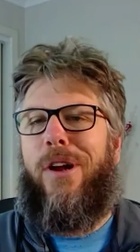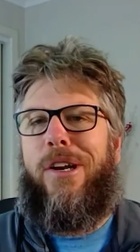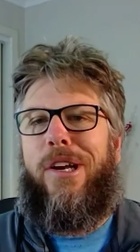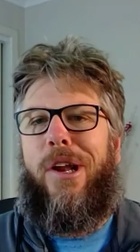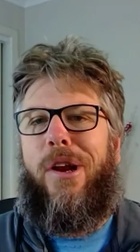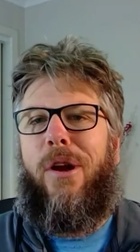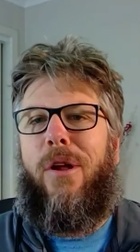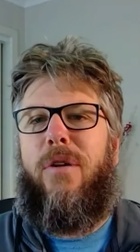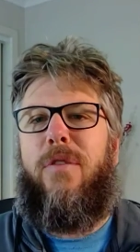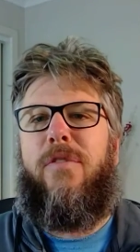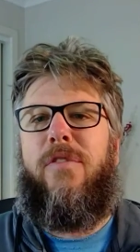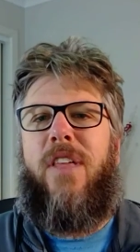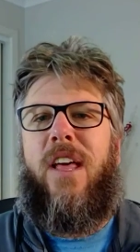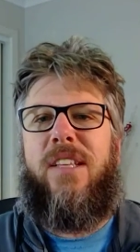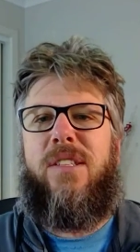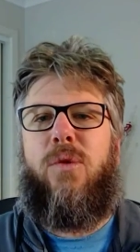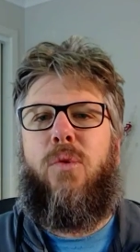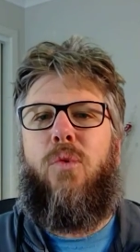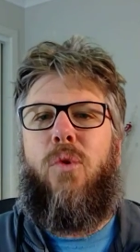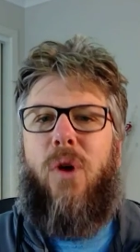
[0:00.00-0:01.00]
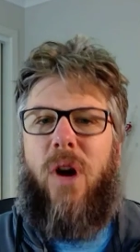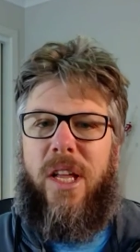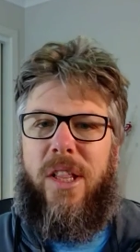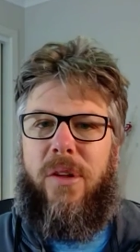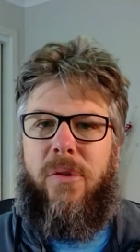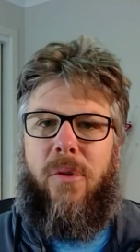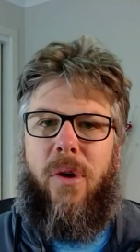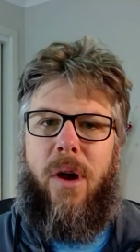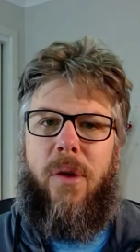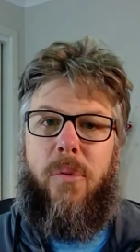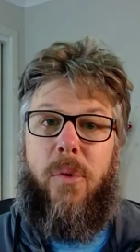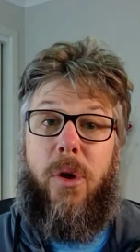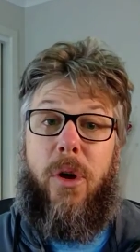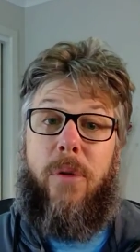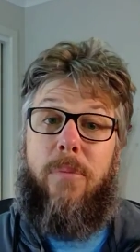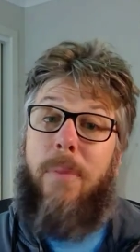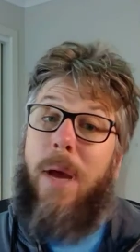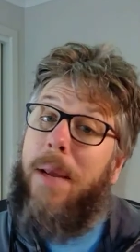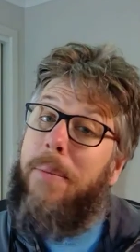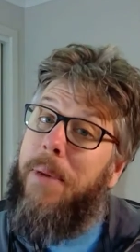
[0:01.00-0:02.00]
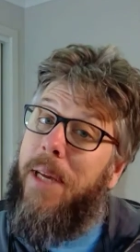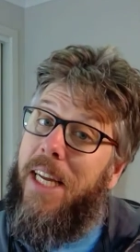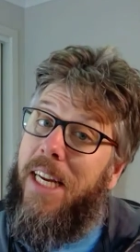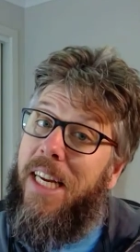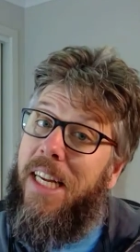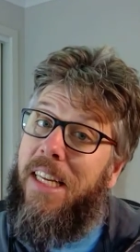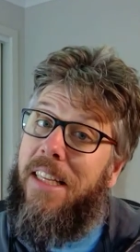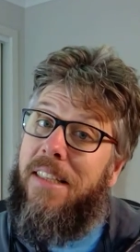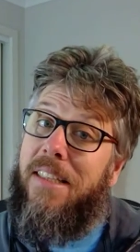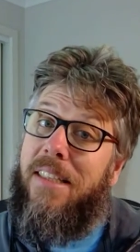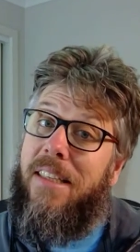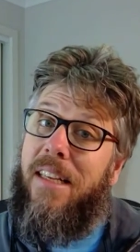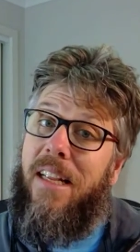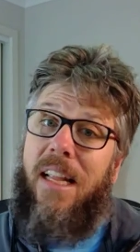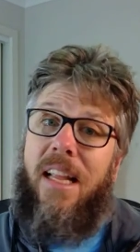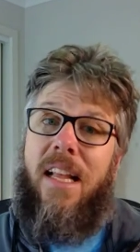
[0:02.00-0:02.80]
I don't know if that's quite the right word. Maybe it is.